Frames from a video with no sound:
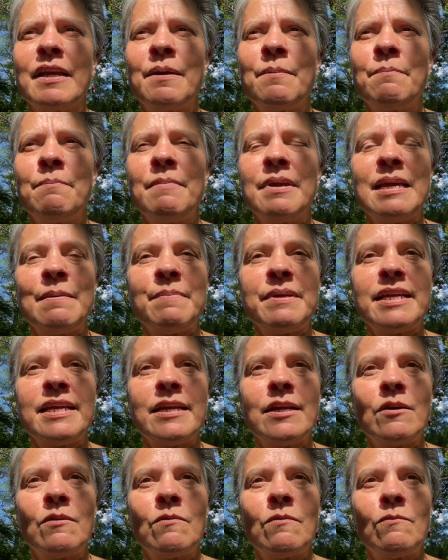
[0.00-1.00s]

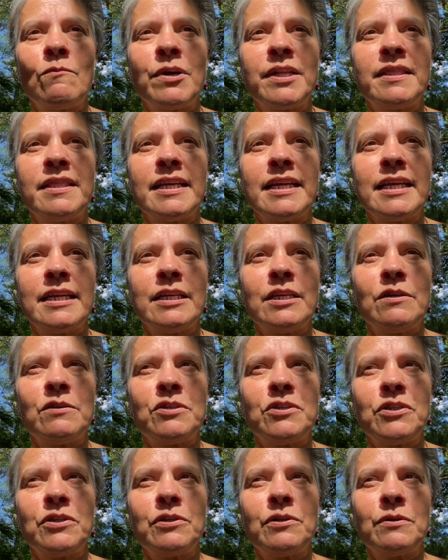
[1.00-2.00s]
maybe one thing you
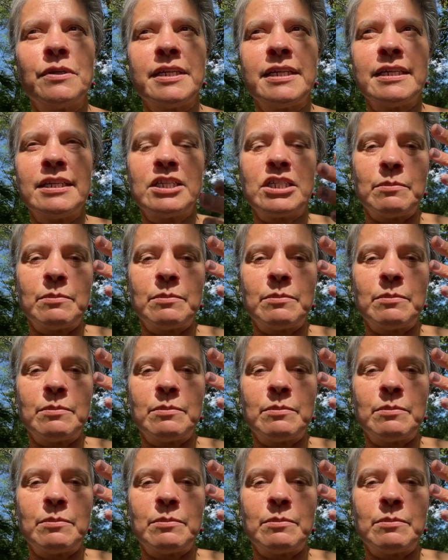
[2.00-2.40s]
do is